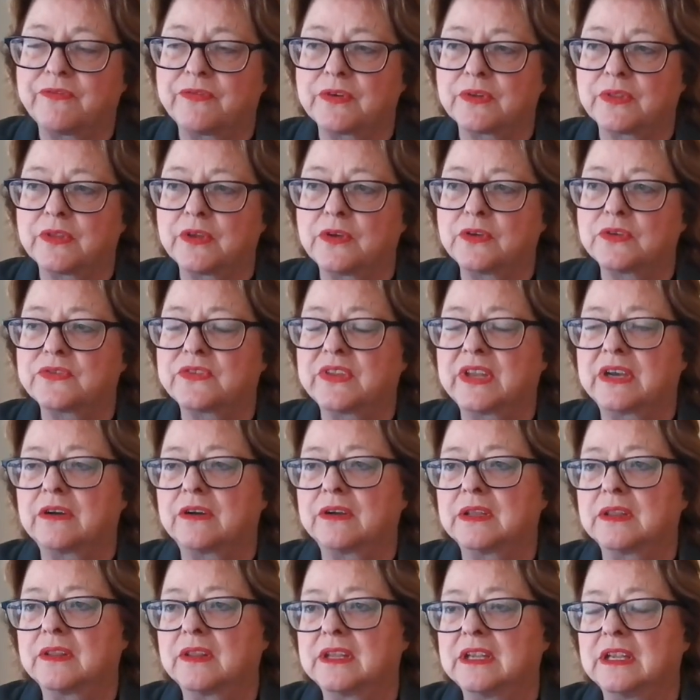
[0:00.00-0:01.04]
for those that are
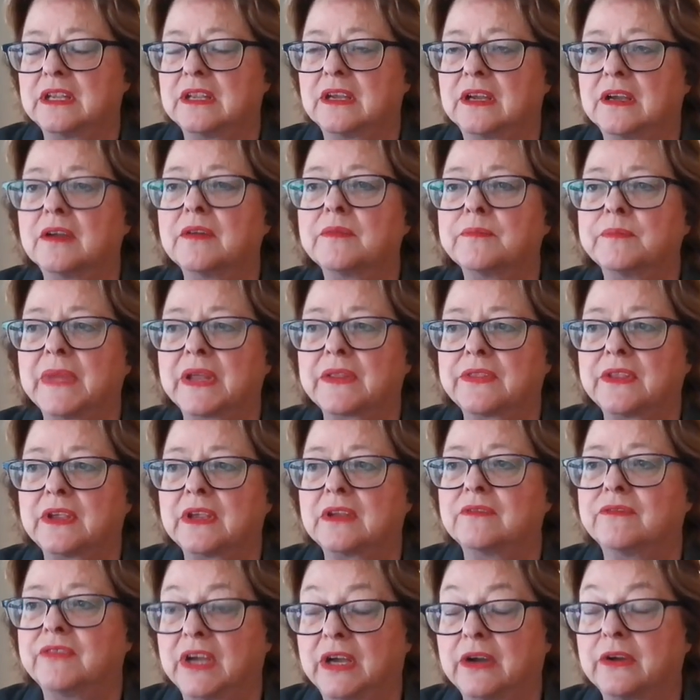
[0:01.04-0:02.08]
in the uh,
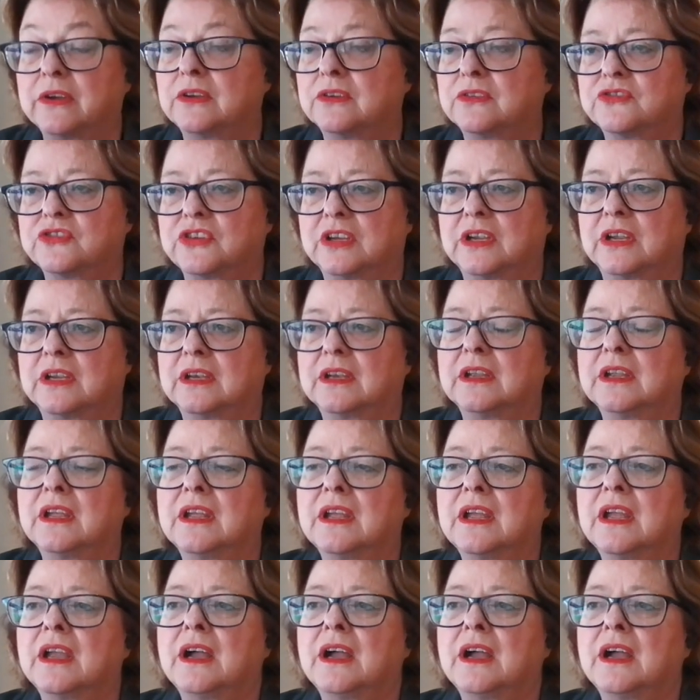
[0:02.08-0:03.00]
methane value chain,